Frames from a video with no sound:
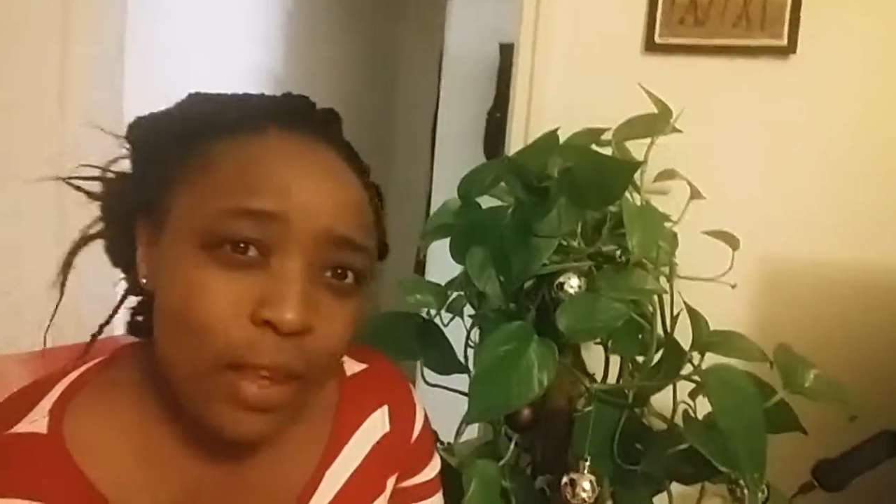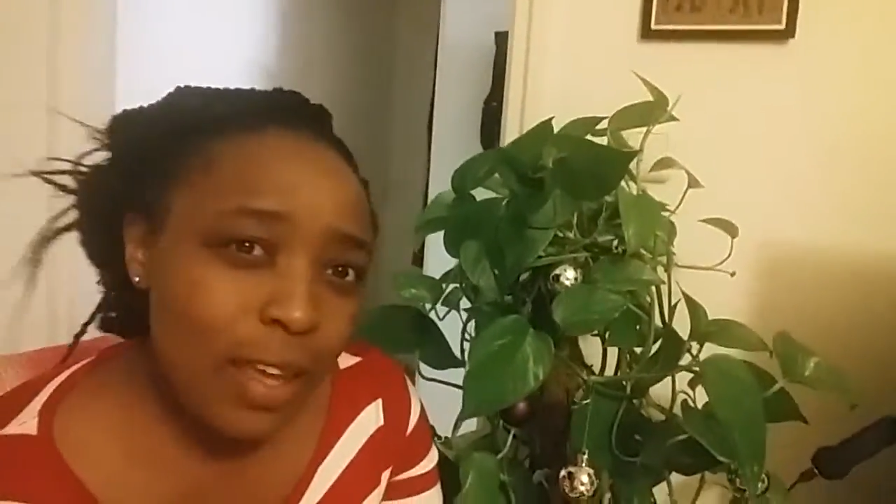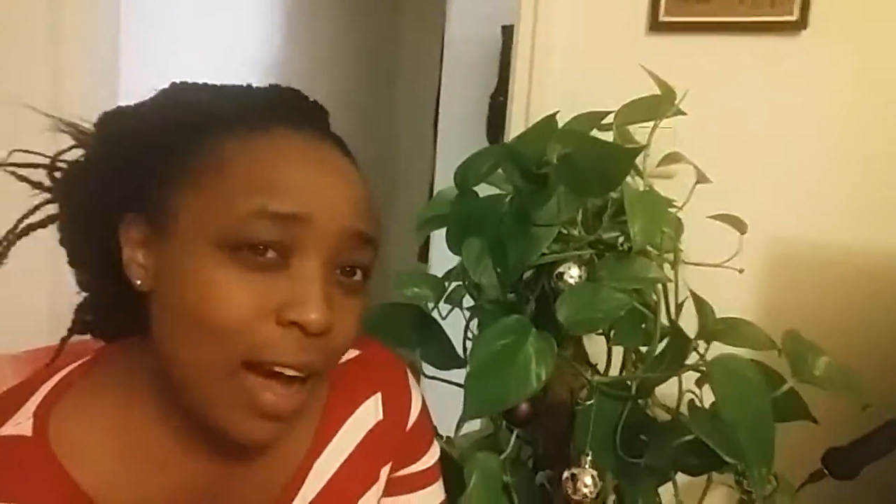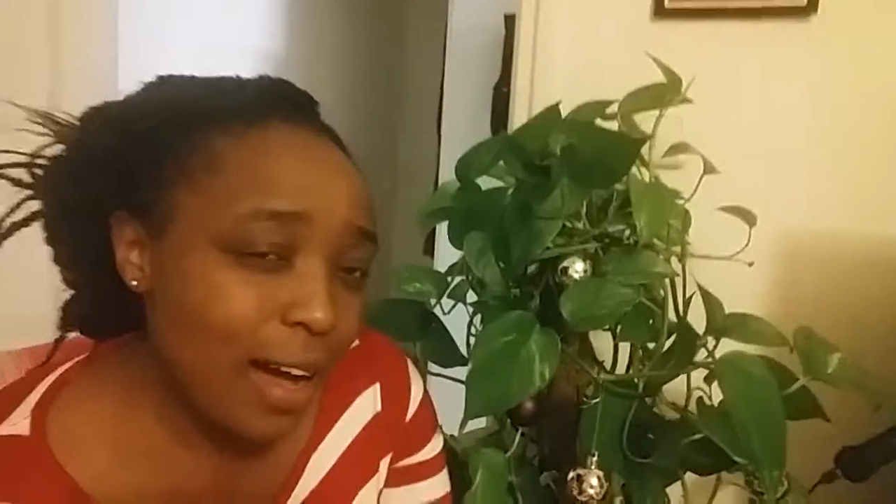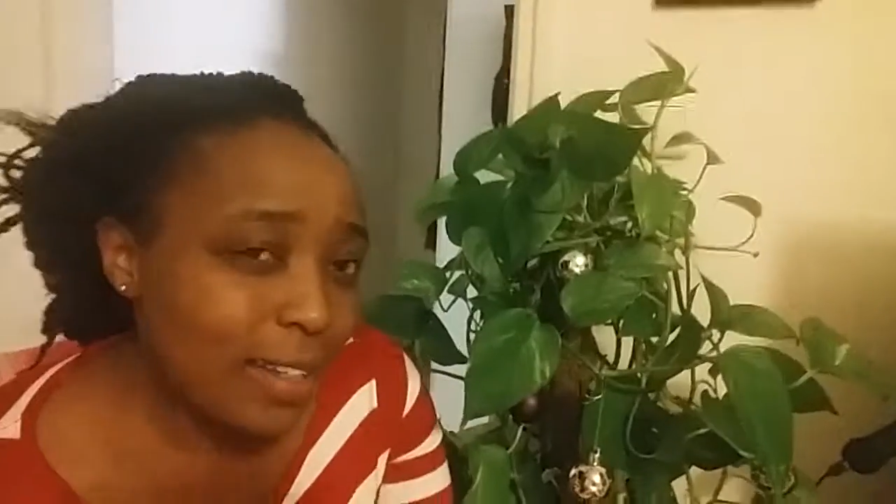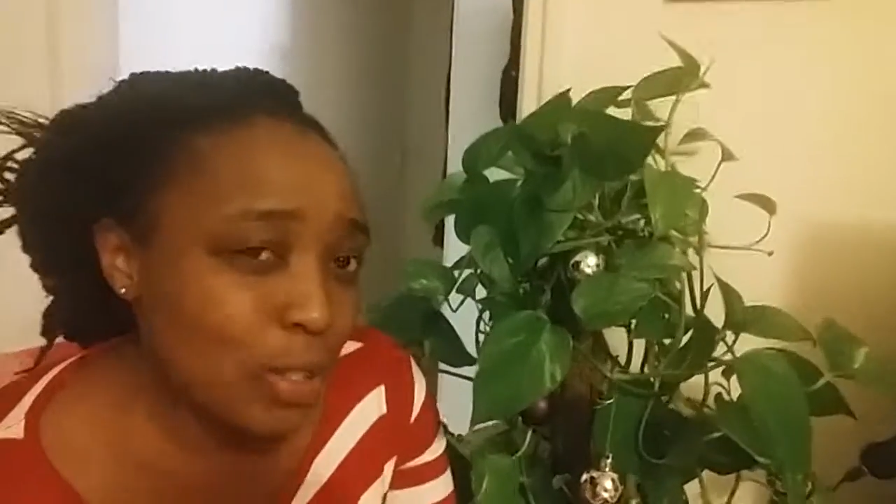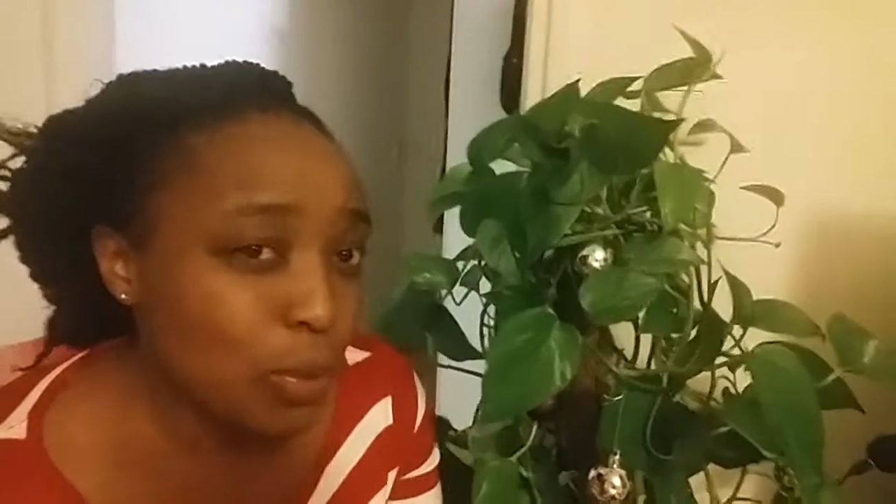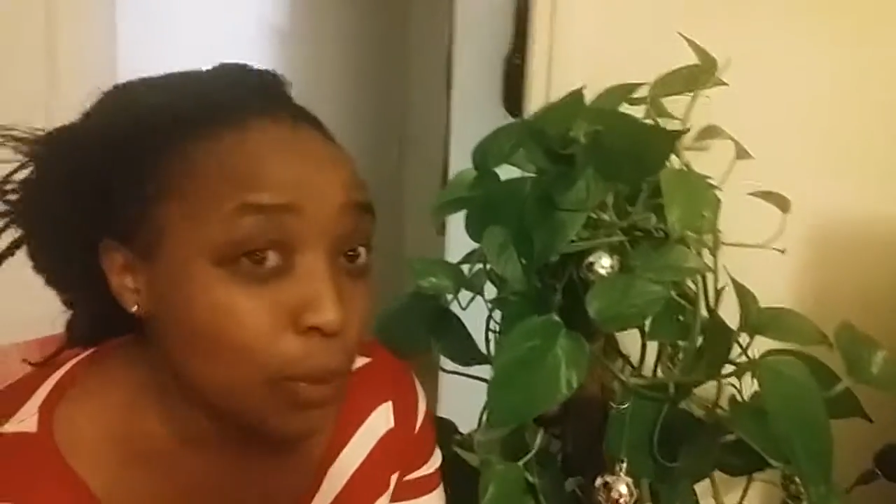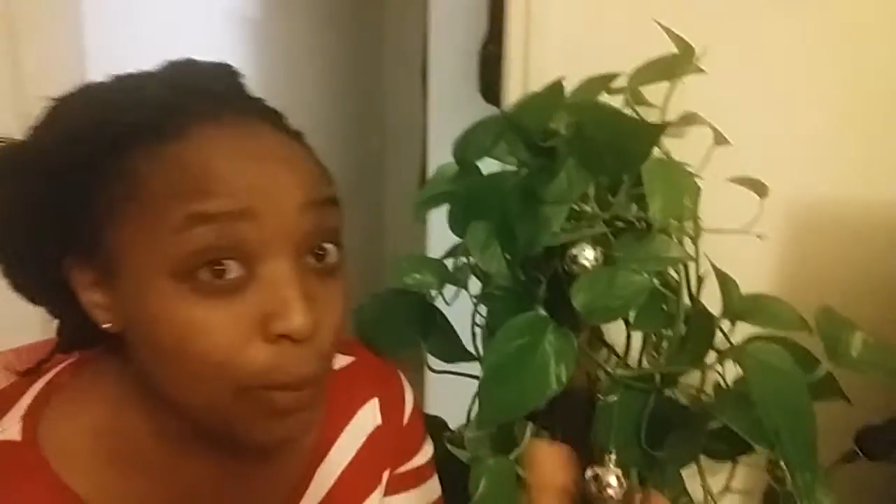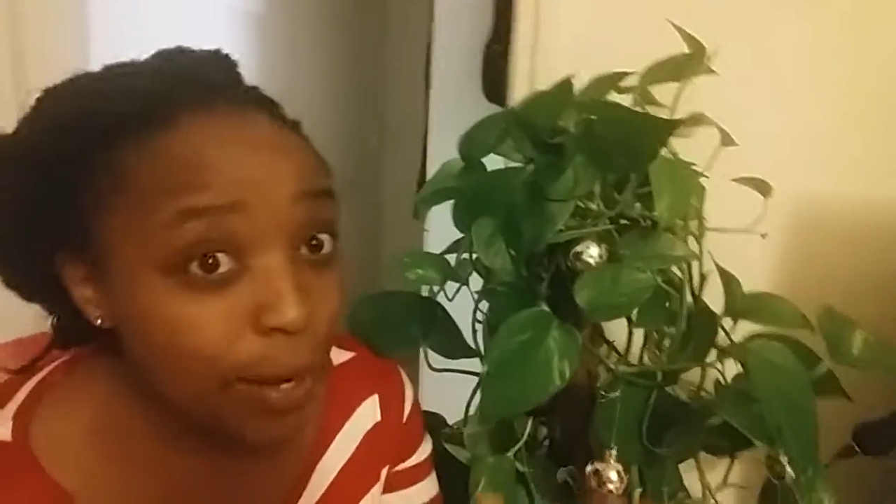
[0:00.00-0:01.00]
yeah, as
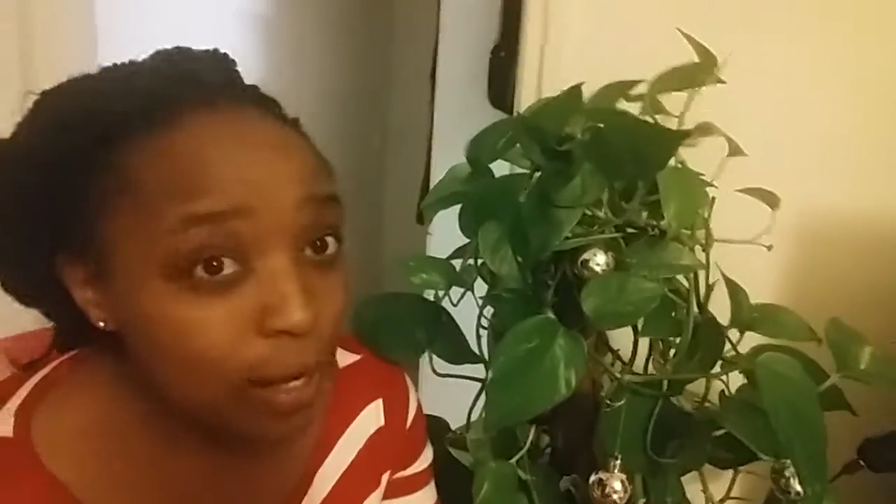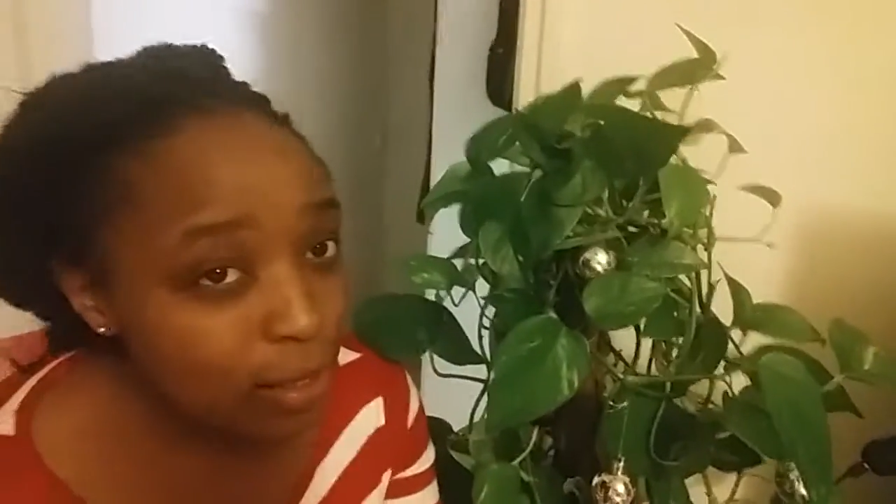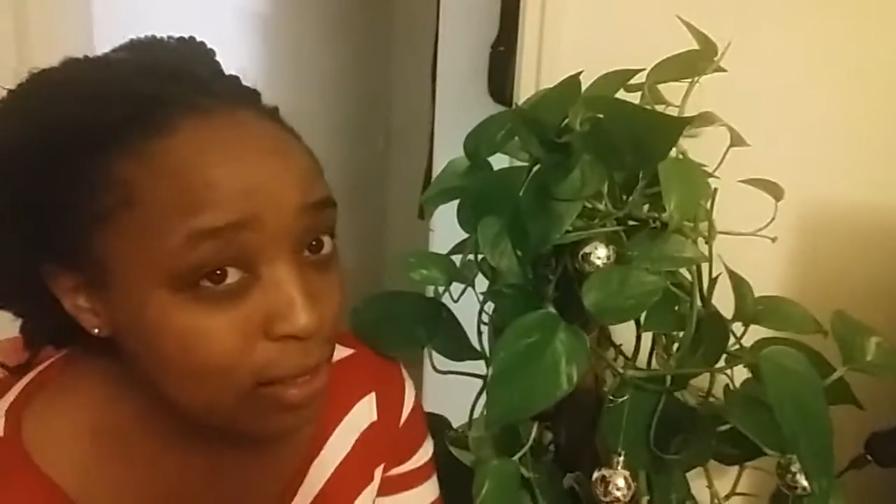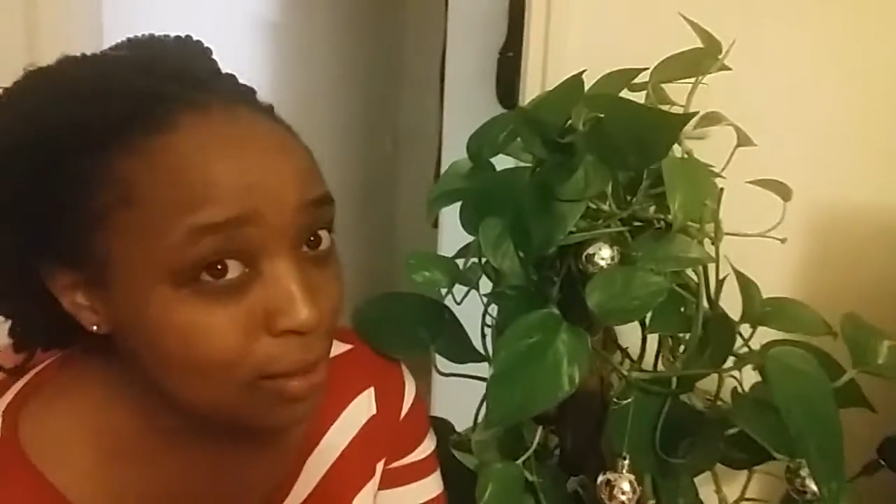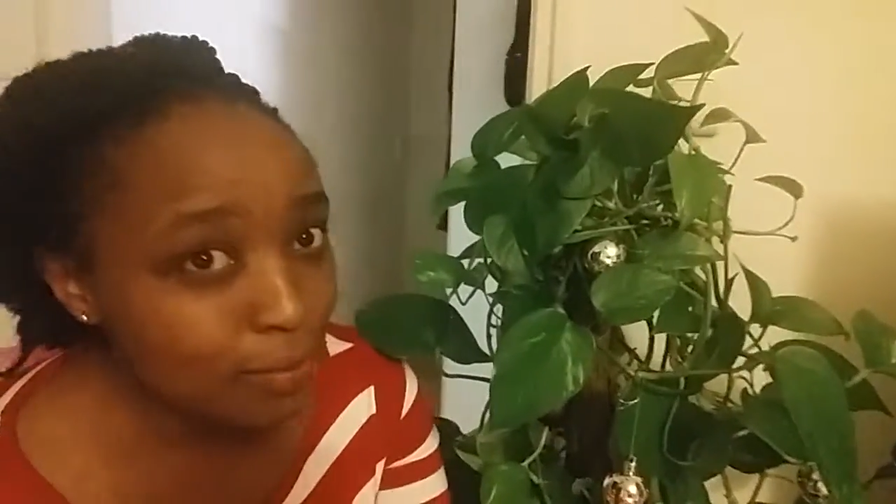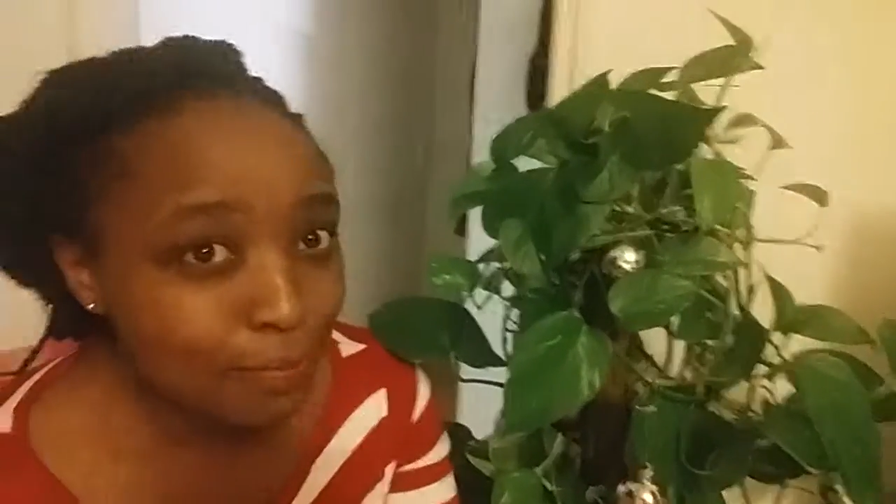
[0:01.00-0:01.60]
we wait